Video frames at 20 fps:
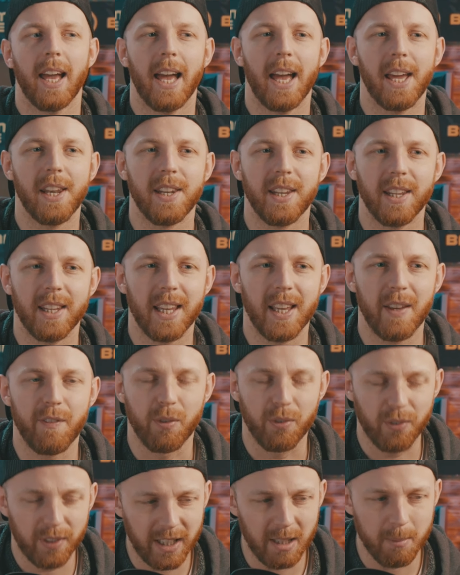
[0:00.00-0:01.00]
And if
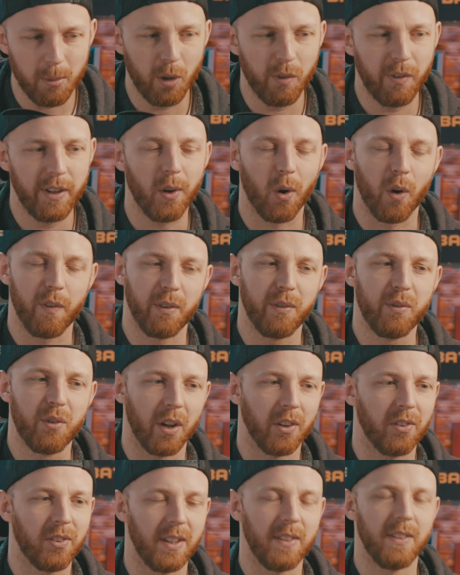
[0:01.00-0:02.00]
you've seen the movie, or if you've
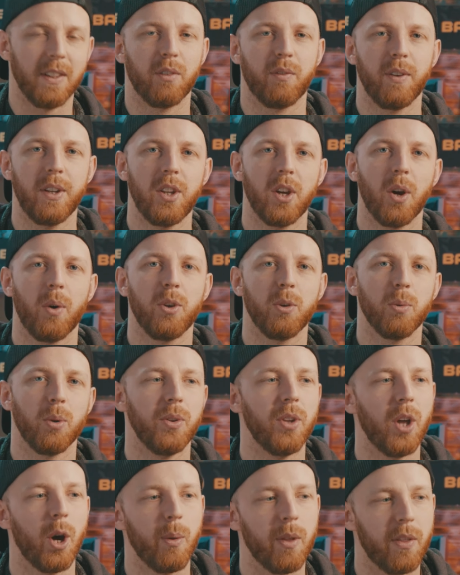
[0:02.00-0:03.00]
just seen this video, you will
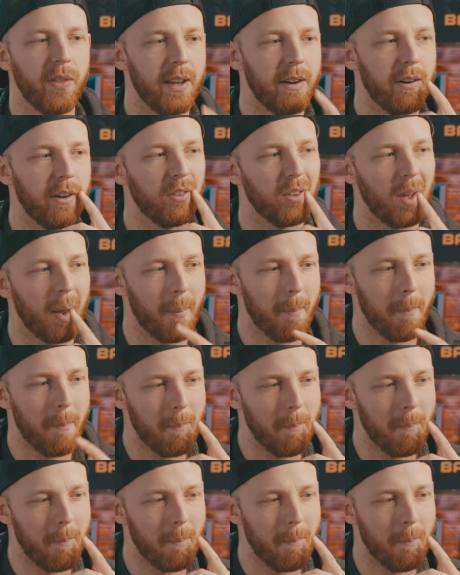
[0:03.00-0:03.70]
know that there is